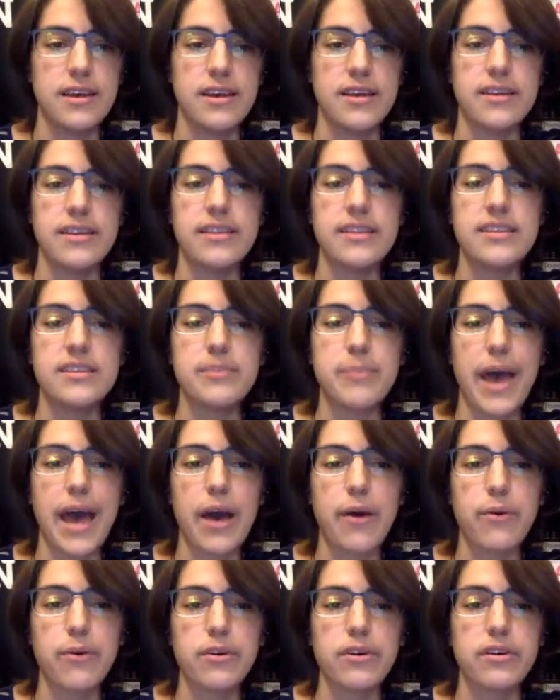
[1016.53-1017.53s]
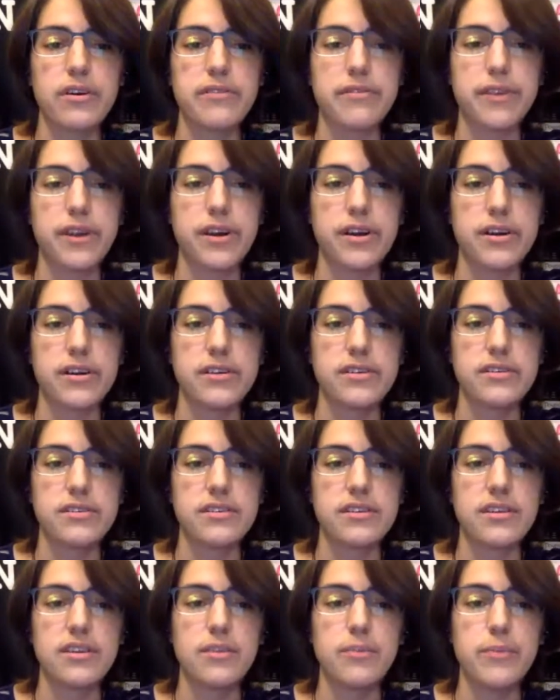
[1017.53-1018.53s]
Did this power of hers
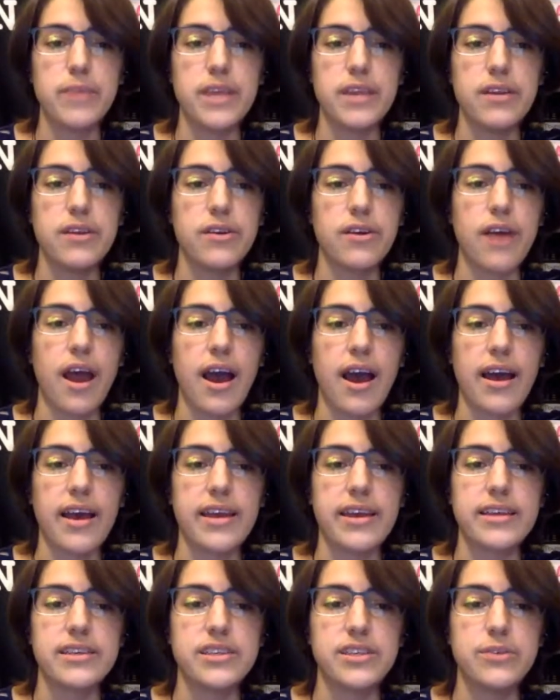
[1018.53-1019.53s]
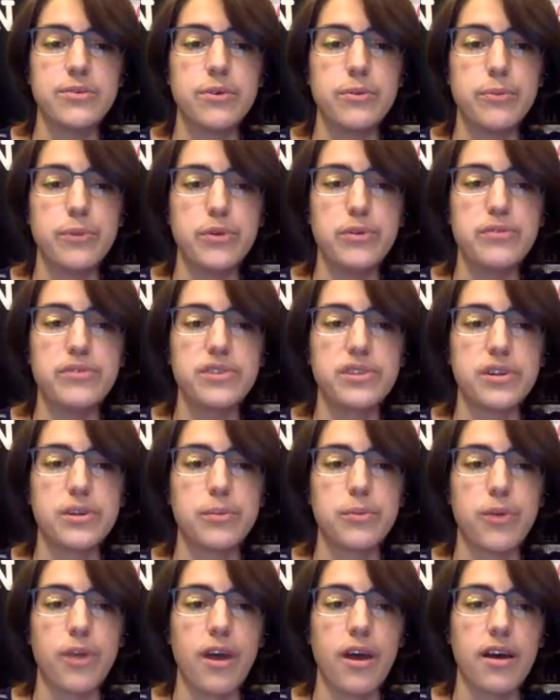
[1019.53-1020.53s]
to meet your eye as she removes her
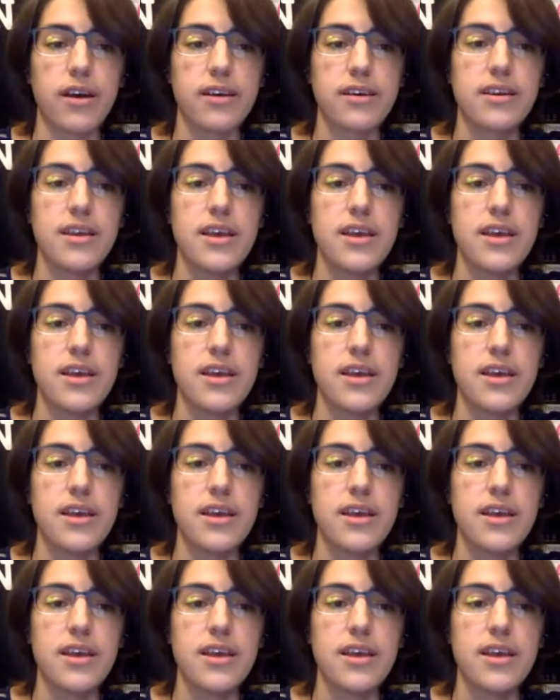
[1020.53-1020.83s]
bra,